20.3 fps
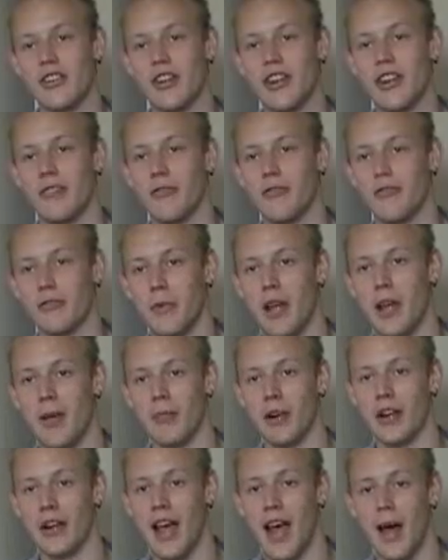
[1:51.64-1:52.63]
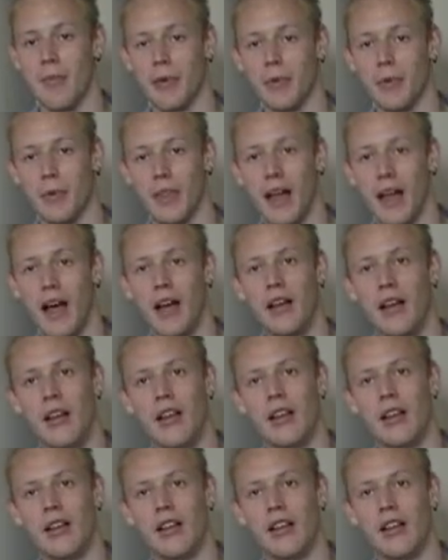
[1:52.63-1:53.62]
achievement for me, I'm really happy with that.
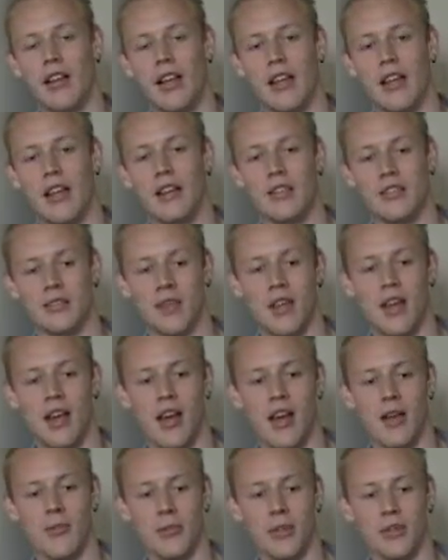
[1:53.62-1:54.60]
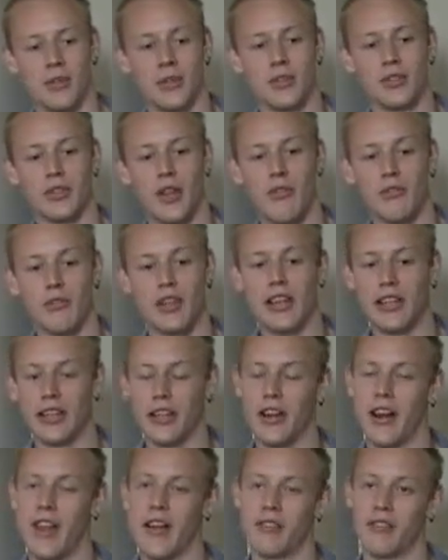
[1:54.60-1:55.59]
But it's also a really
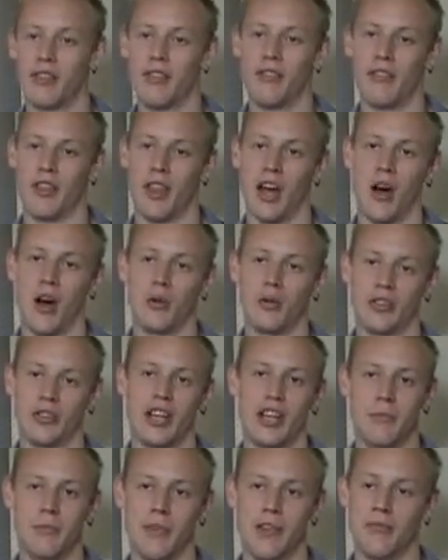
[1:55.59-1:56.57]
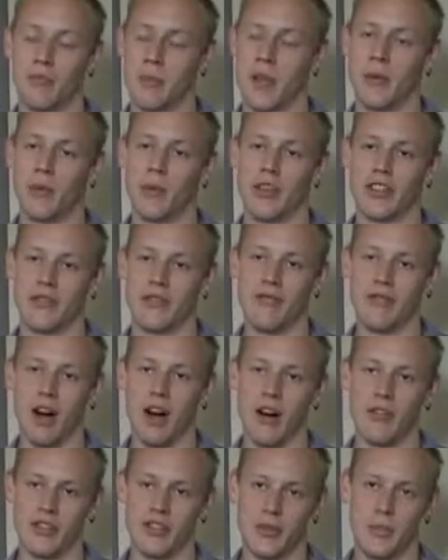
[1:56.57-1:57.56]
good effort for the whole team, the people that's
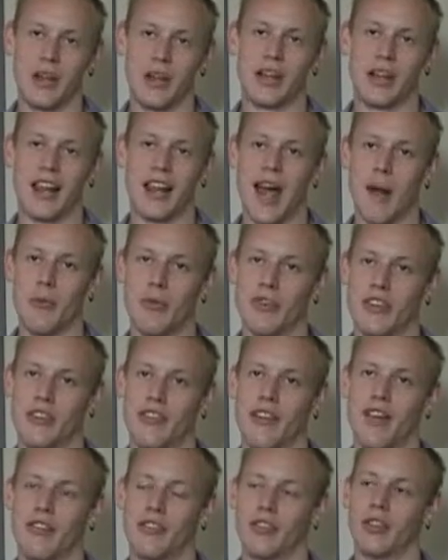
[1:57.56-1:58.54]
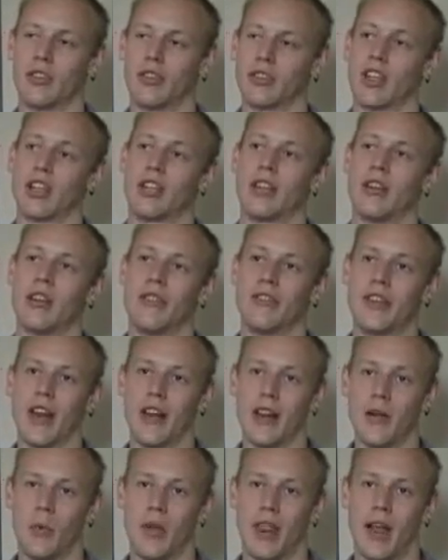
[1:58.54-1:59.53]
involved. It's a big collaborative effort because I couldn't have
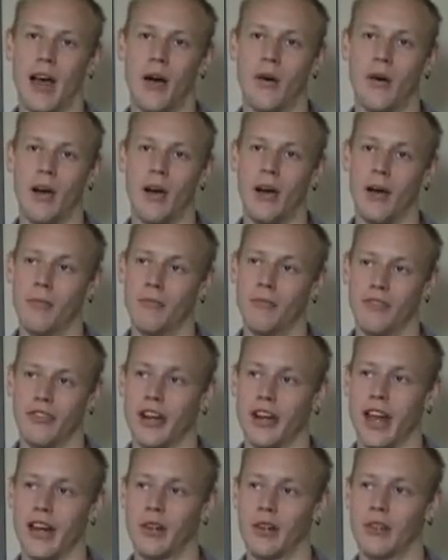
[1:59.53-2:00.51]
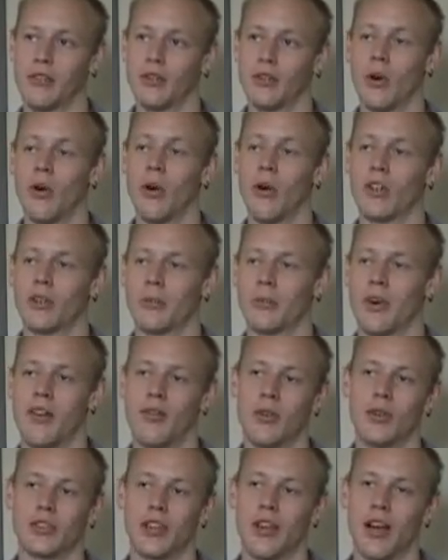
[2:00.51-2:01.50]
done it without Fernando, of course, but
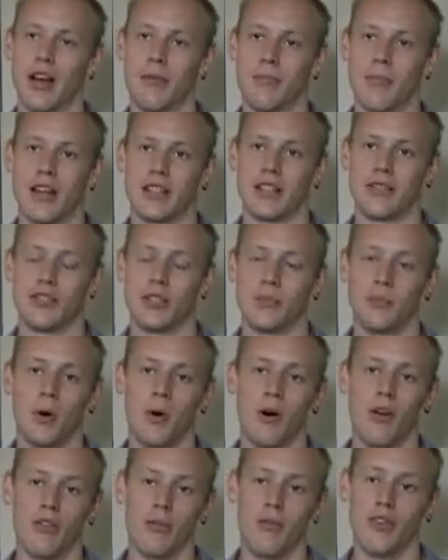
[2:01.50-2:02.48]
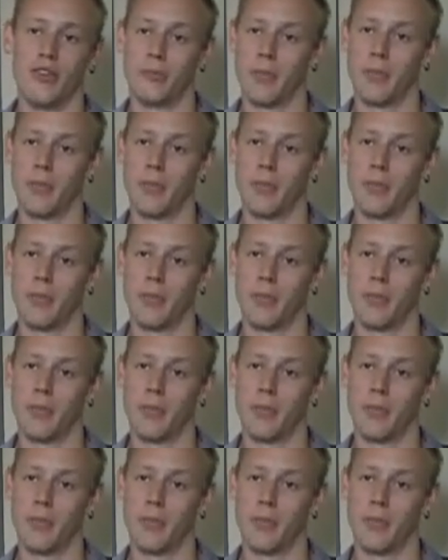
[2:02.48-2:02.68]
I've also had massive support from the